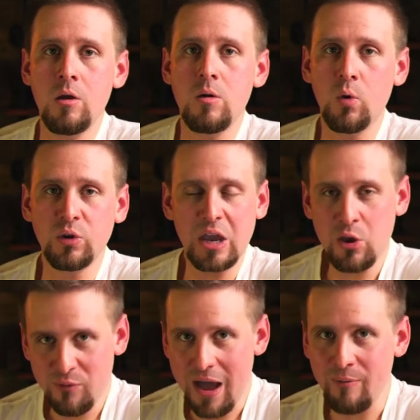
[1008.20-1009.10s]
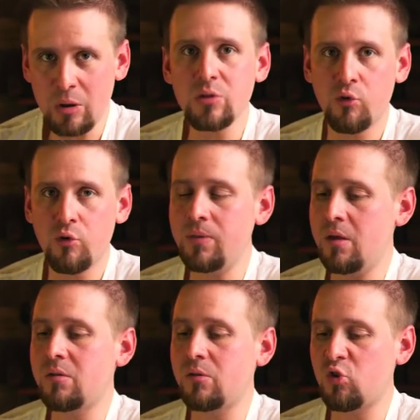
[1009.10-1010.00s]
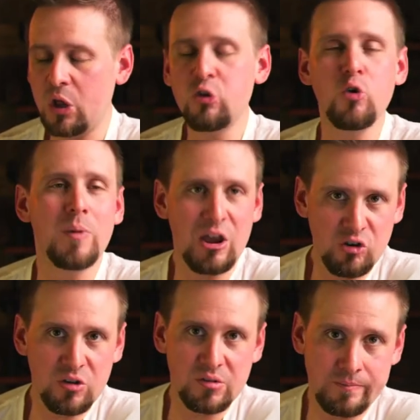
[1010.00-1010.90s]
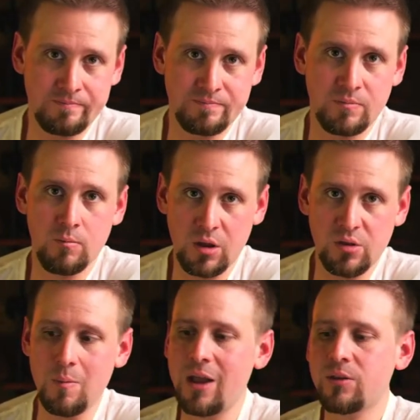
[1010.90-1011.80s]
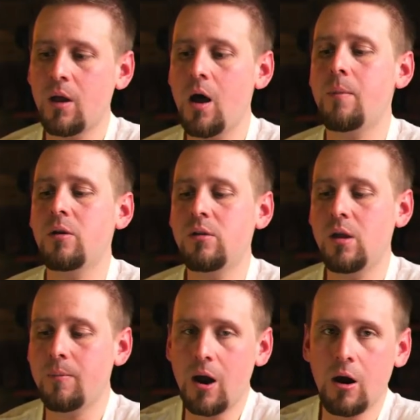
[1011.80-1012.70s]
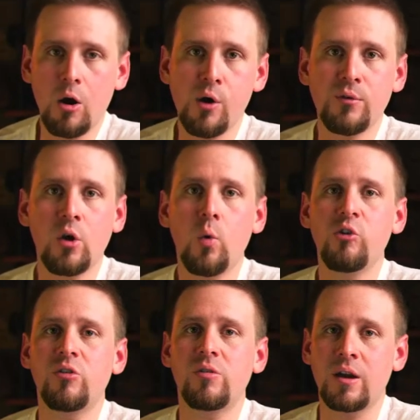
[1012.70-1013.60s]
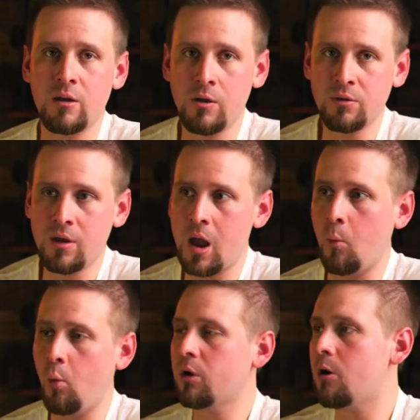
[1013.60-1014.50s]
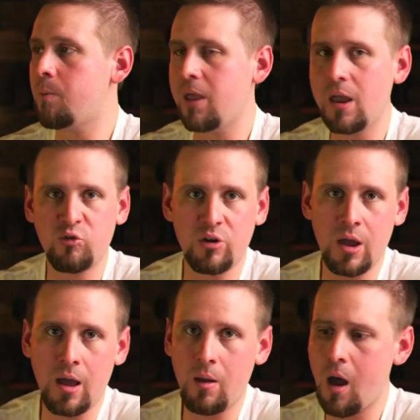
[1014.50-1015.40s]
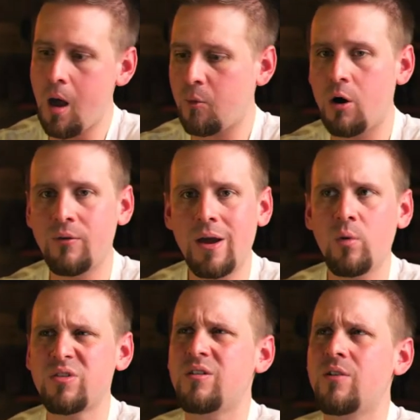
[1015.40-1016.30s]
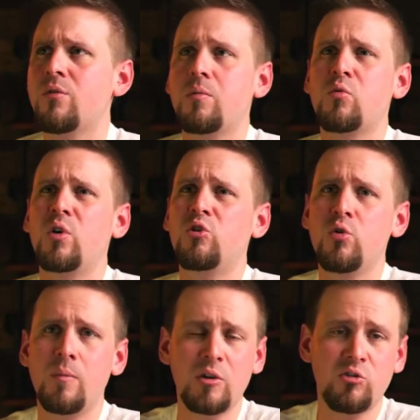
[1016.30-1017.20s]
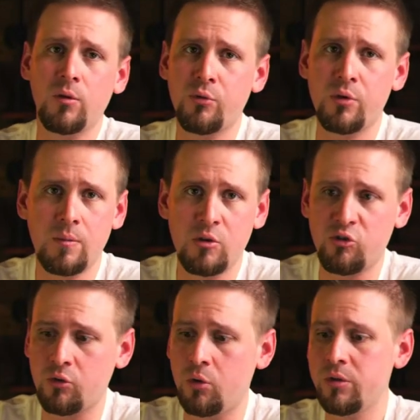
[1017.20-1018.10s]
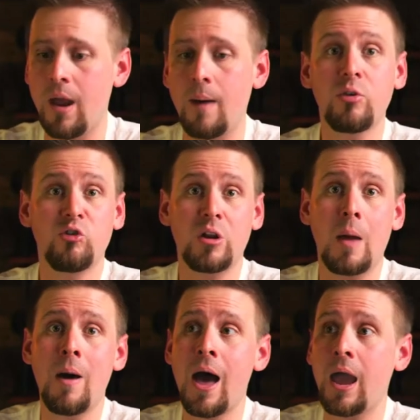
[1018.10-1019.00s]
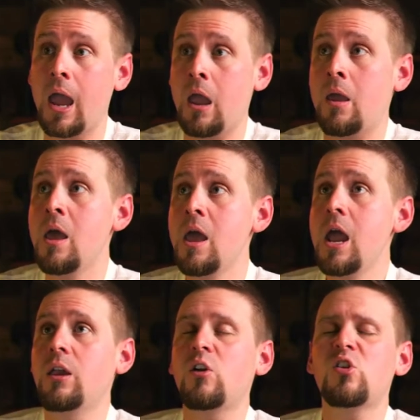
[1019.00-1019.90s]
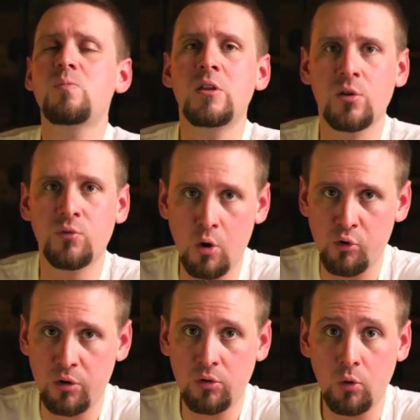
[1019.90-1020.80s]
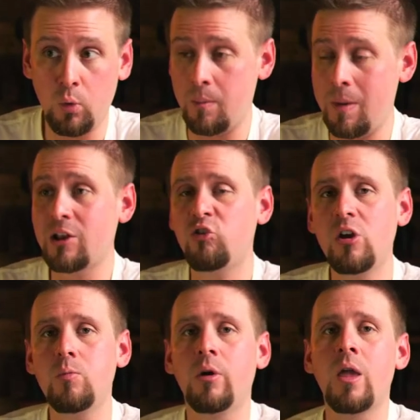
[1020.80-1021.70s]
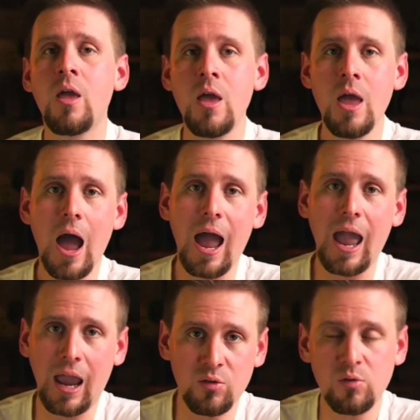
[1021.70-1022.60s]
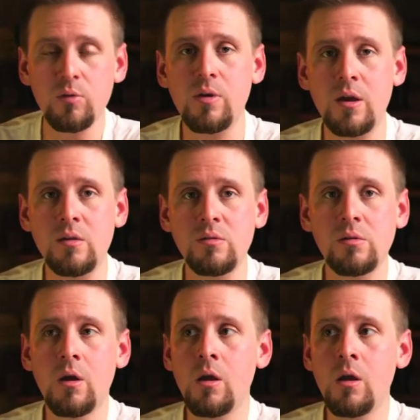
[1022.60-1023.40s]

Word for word: it will take you five minutes to read this. It's 22 pages, but it's my top 10 power carving questions I get all the time. What RPM should I um, carve at? What's the difference between two-dimensional, three-dimensional depth? Should I buy a, an expensive rotary tool? What about a cheap one? I answer these,